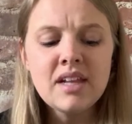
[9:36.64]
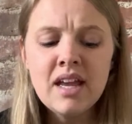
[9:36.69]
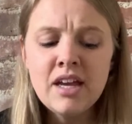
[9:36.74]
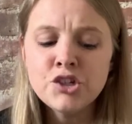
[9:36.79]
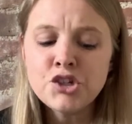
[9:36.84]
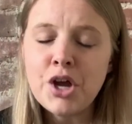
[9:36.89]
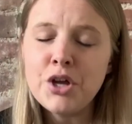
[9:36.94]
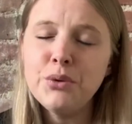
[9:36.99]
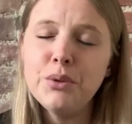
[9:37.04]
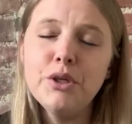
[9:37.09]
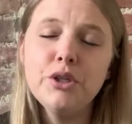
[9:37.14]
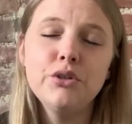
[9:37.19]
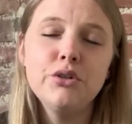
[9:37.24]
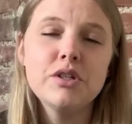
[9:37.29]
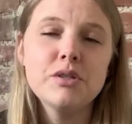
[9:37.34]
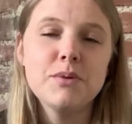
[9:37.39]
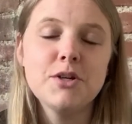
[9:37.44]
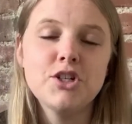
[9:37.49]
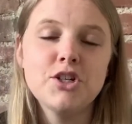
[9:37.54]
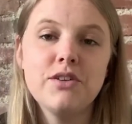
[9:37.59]
I try to include
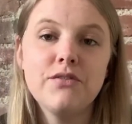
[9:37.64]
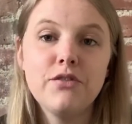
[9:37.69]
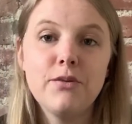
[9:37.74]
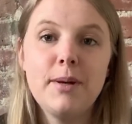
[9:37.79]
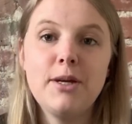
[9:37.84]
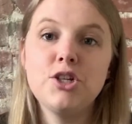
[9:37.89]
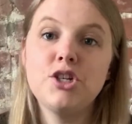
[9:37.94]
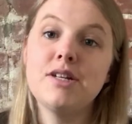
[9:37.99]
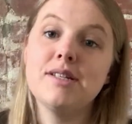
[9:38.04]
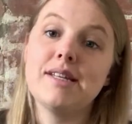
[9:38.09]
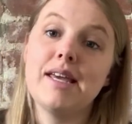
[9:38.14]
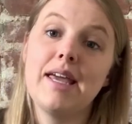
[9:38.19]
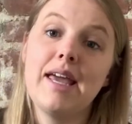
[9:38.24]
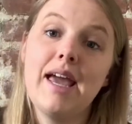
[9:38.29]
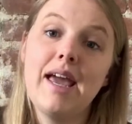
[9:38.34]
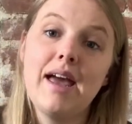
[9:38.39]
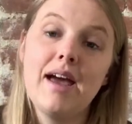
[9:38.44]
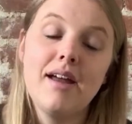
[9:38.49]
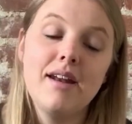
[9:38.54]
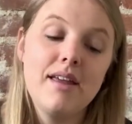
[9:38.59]
as much information as I
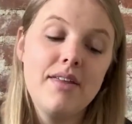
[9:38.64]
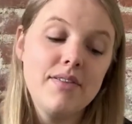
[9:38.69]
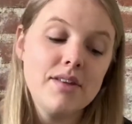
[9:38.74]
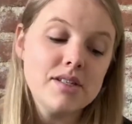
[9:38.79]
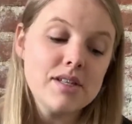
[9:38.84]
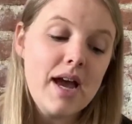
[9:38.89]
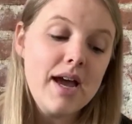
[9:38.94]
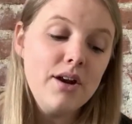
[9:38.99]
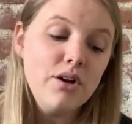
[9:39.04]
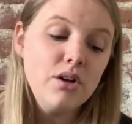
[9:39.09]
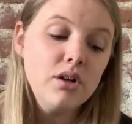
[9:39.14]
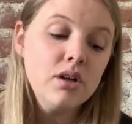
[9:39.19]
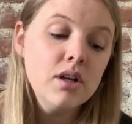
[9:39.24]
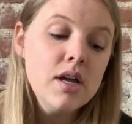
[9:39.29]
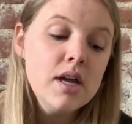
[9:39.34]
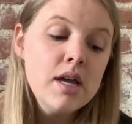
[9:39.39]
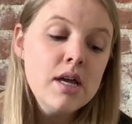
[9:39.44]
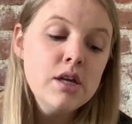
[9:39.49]
can in the title.